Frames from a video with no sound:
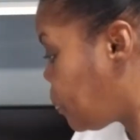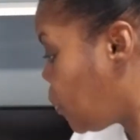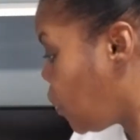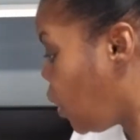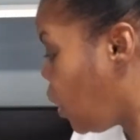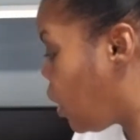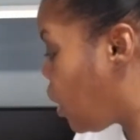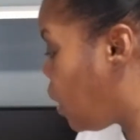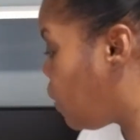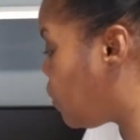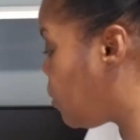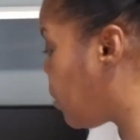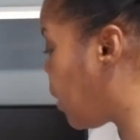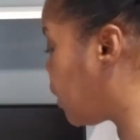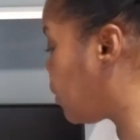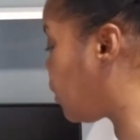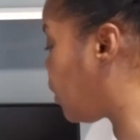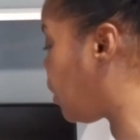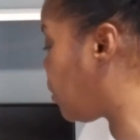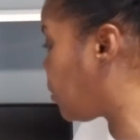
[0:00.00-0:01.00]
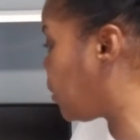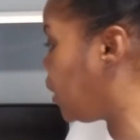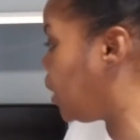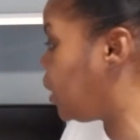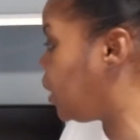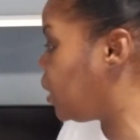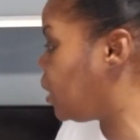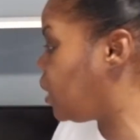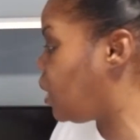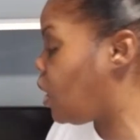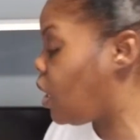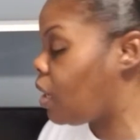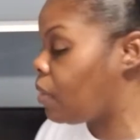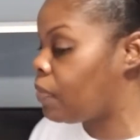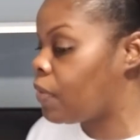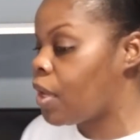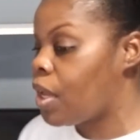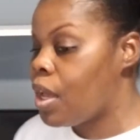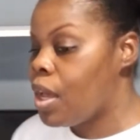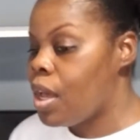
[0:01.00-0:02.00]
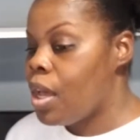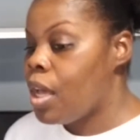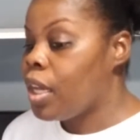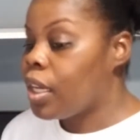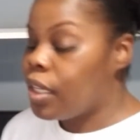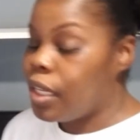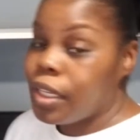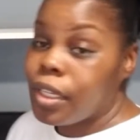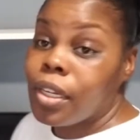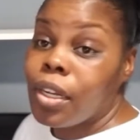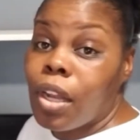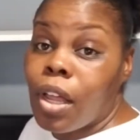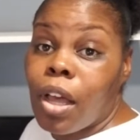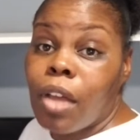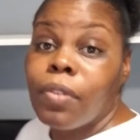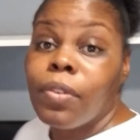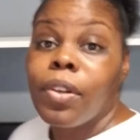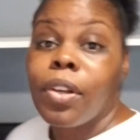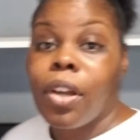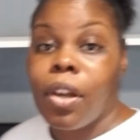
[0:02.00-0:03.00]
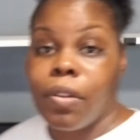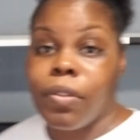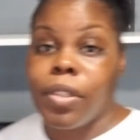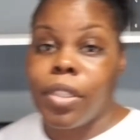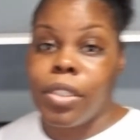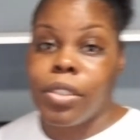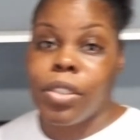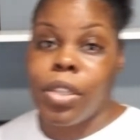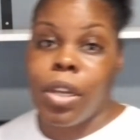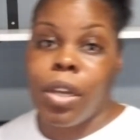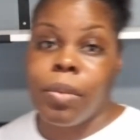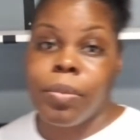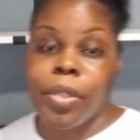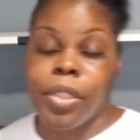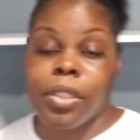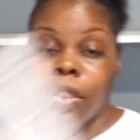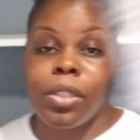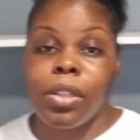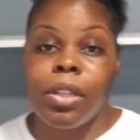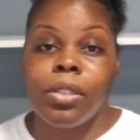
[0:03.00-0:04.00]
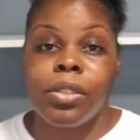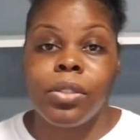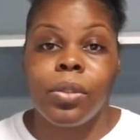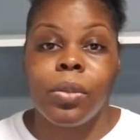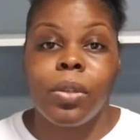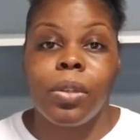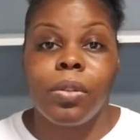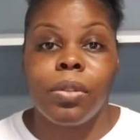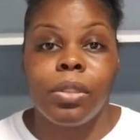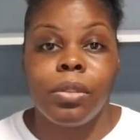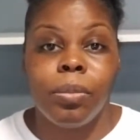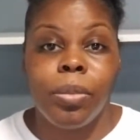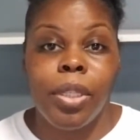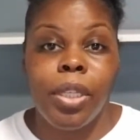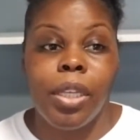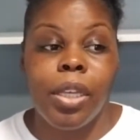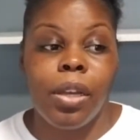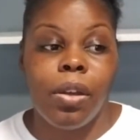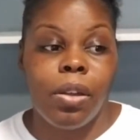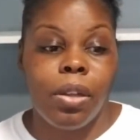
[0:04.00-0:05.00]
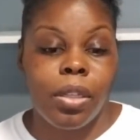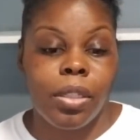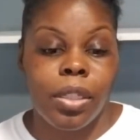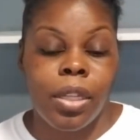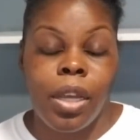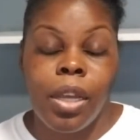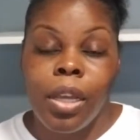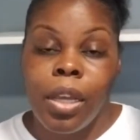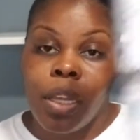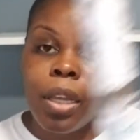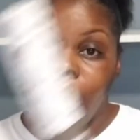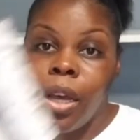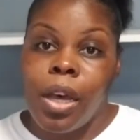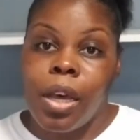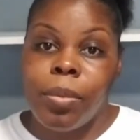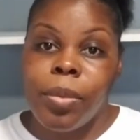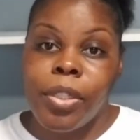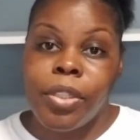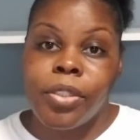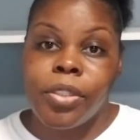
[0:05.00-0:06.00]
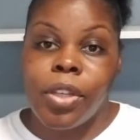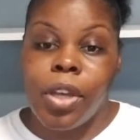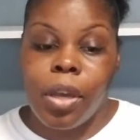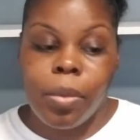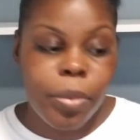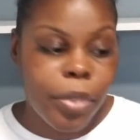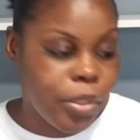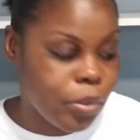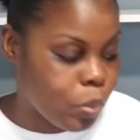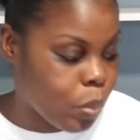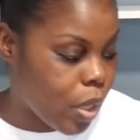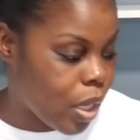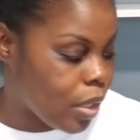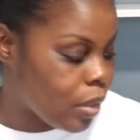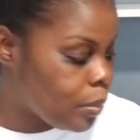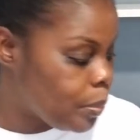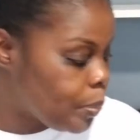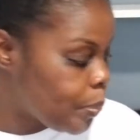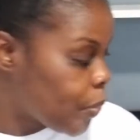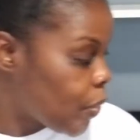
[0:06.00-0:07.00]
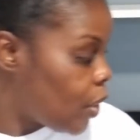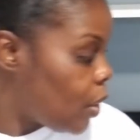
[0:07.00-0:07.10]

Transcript: cover my top, clean it off, cover the top. This is also going to be on hubby's top as well.